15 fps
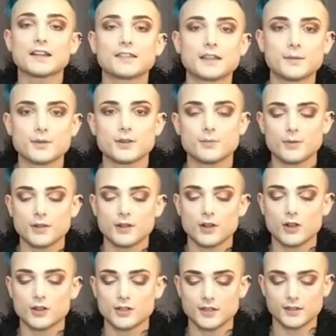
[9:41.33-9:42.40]
last thing I'm going to put
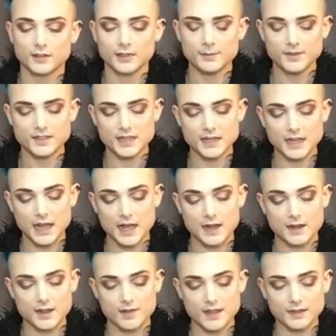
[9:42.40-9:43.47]
on is lipstick,
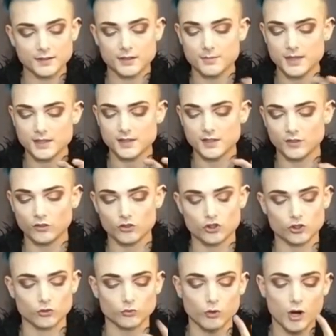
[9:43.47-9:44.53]
and that's going to be this
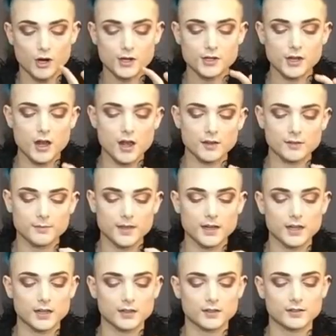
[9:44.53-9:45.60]
Gerard
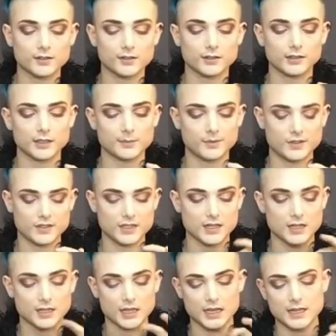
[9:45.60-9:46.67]
Cosmetics
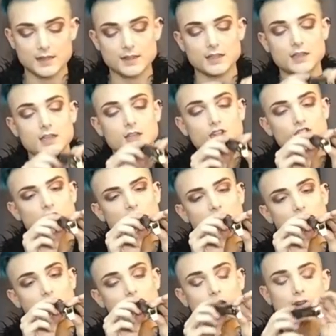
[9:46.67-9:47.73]
lipstick in the
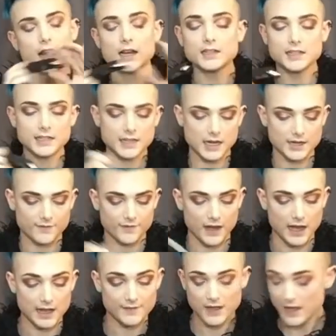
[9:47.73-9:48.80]
shade
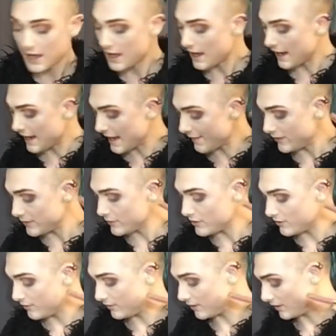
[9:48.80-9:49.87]
1995. I haven't even
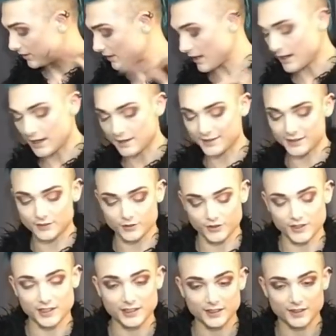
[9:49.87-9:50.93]
used this yet, as you're
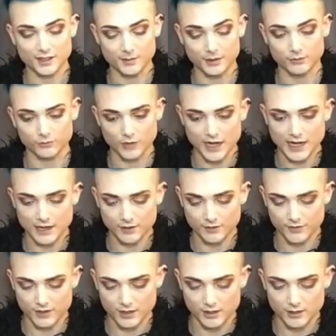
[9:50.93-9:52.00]
seeing it's coming right out
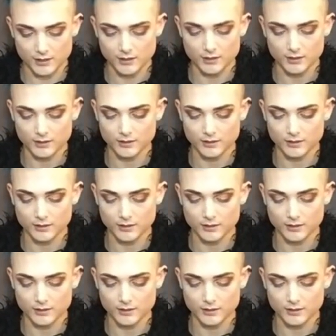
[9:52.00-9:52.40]
of the